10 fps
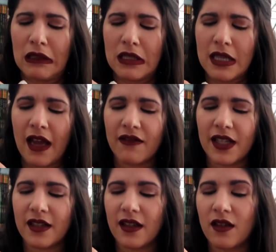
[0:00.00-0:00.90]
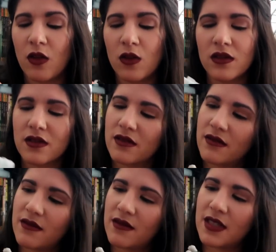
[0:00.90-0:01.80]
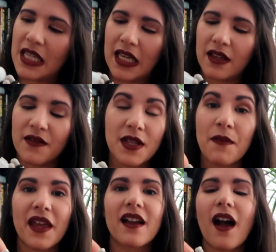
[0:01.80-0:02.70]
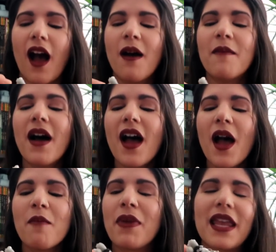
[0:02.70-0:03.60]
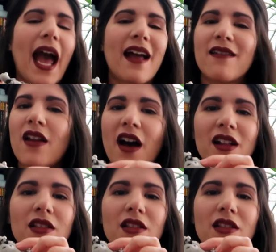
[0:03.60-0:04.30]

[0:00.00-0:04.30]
guess I have like an old ticket of something, but yeah, not a